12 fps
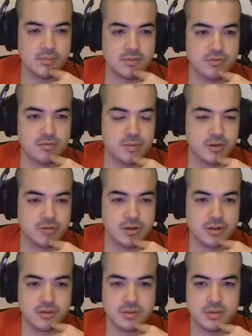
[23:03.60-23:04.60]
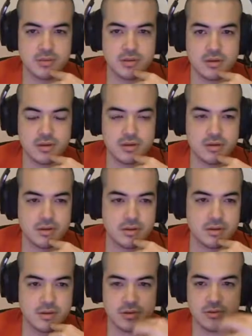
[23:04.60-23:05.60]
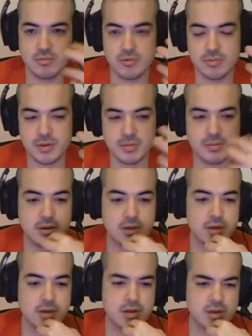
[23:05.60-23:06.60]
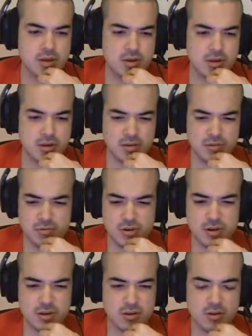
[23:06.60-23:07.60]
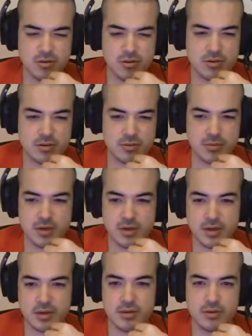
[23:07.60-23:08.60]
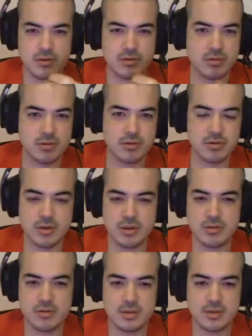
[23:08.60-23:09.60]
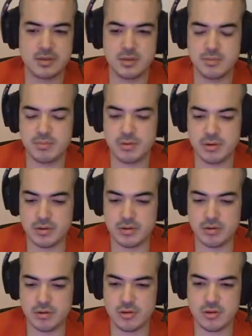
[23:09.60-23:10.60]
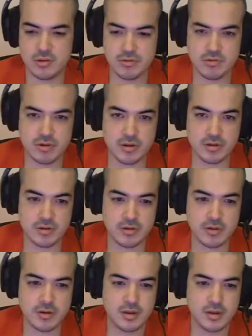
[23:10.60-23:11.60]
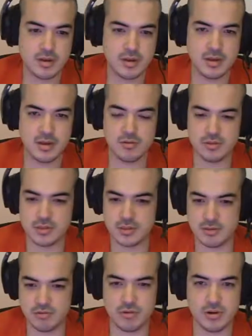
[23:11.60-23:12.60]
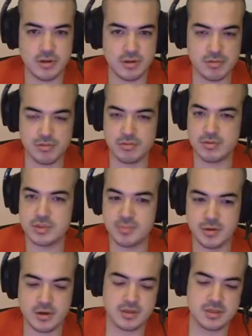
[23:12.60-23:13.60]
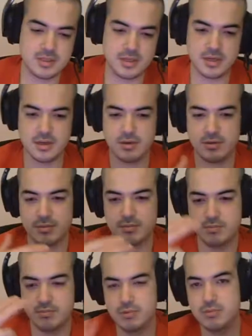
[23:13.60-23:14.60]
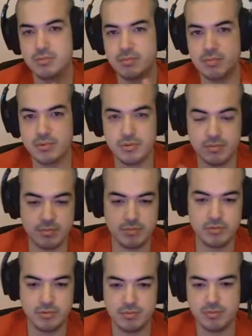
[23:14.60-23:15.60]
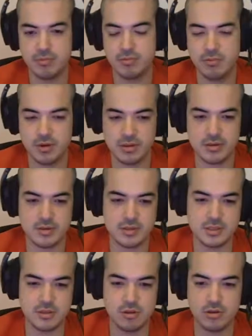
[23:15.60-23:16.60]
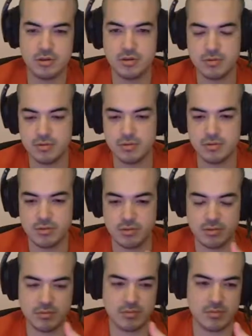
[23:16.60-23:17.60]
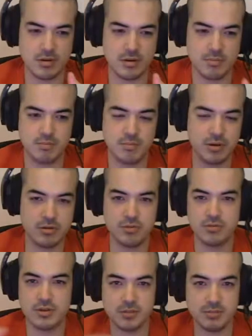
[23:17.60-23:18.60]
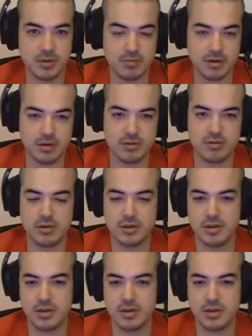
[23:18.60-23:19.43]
before my grind or something, and a warm up. Drilling could also be like, going into a simple GTO trainer and just drilling through spots like boom, boom, boom. What does GTO do? Like button versus big blind, or like